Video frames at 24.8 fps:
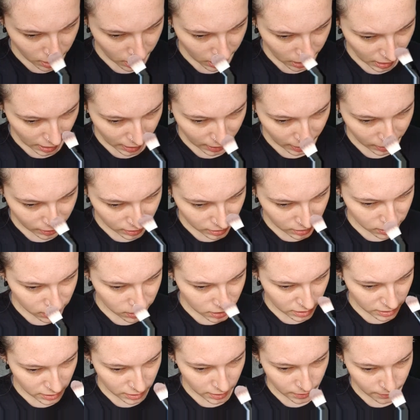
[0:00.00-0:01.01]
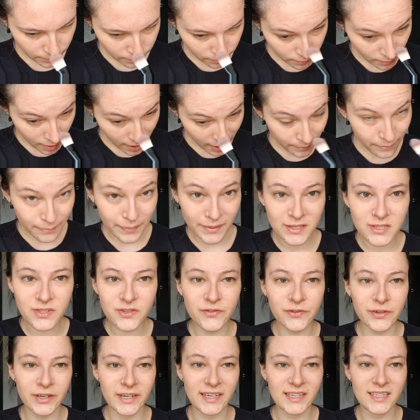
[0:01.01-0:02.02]
And my best
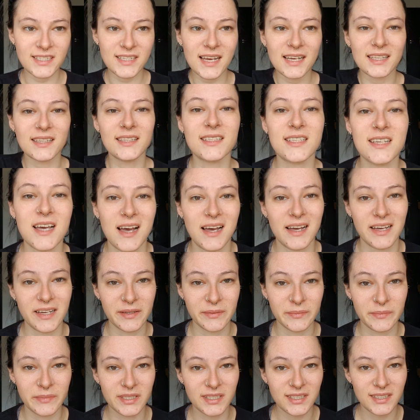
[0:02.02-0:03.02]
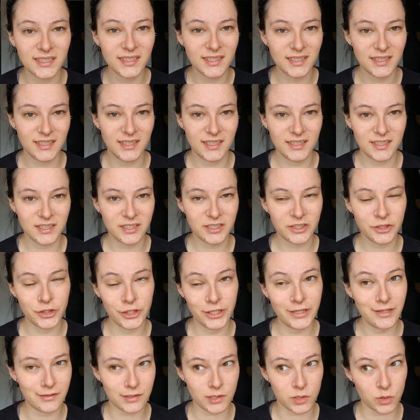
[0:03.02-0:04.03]
friend at the time, she
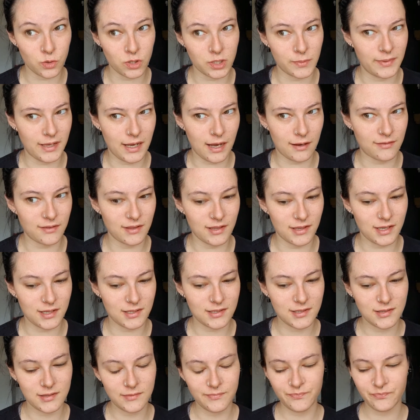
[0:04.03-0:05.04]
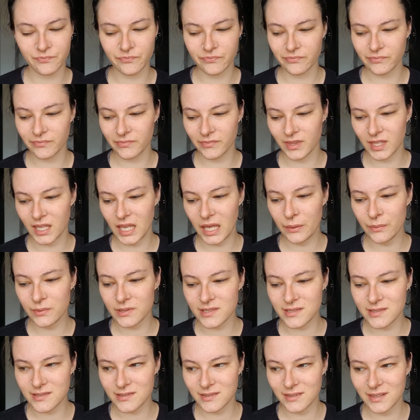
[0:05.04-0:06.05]
didn't talk to me after this. It
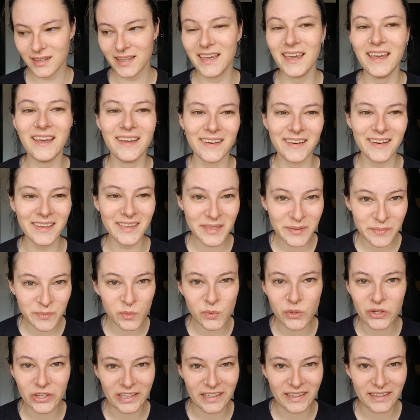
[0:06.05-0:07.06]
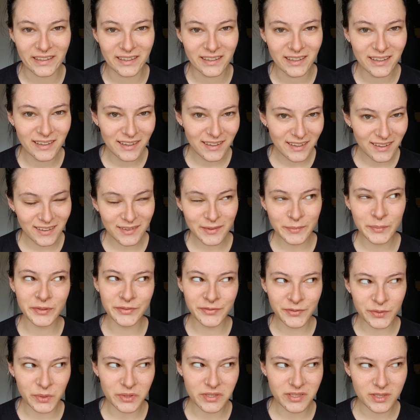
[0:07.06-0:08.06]
was, again, in the morning
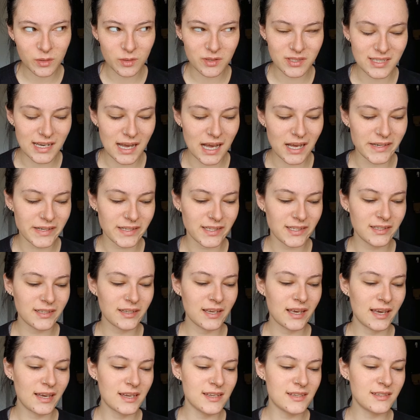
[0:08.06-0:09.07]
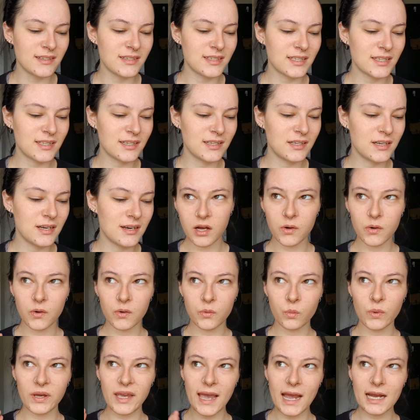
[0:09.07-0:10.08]
before school started. And
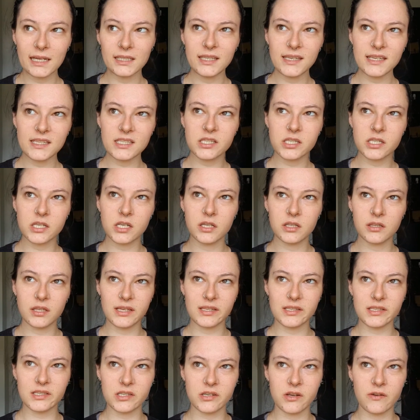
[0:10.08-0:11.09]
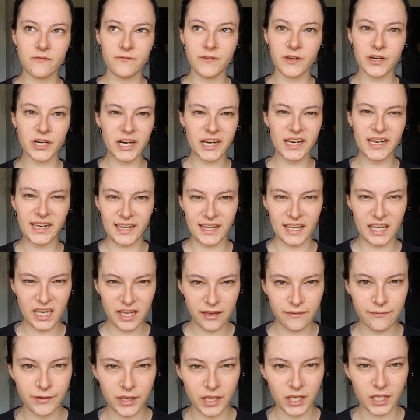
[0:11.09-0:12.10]
we had these very
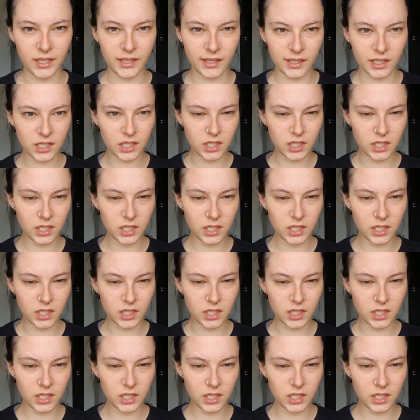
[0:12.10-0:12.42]
heavy